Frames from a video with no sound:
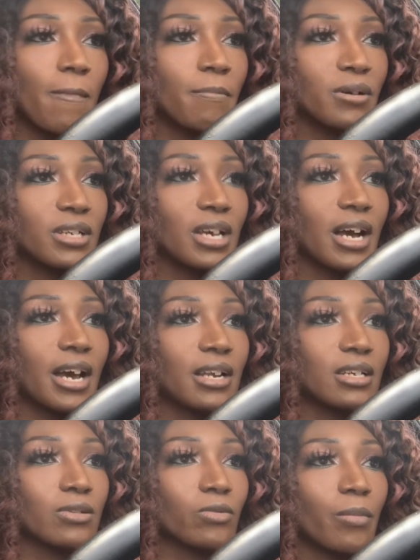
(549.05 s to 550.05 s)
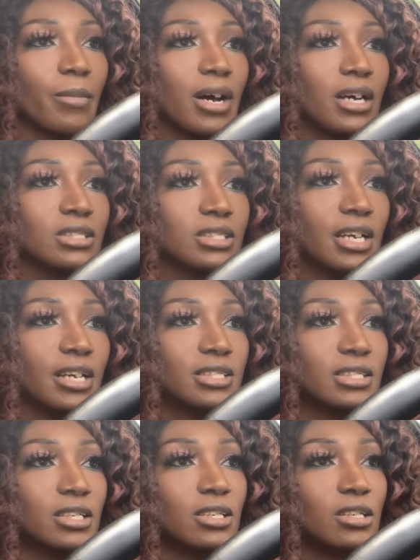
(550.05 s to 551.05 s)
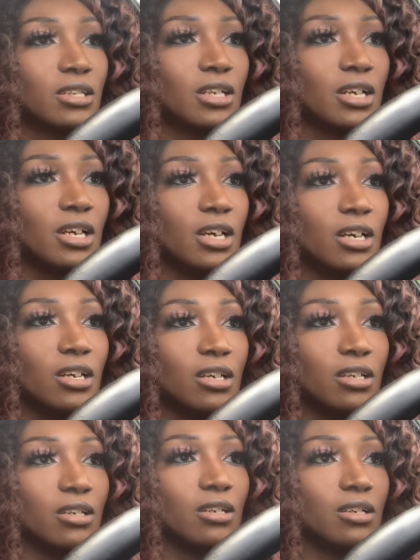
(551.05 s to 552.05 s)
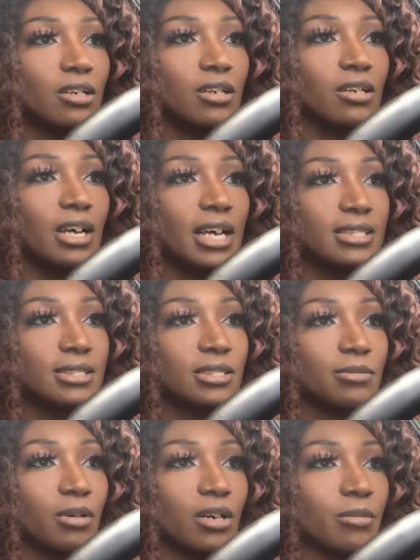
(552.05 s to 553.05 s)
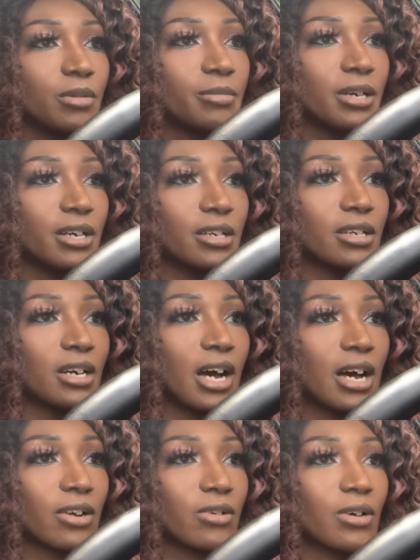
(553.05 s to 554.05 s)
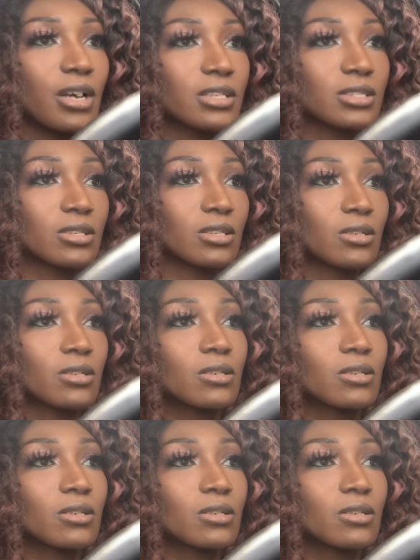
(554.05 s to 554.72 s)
But yeah, I gotta remind Jay to uh, ask his mom about it. I don't ask her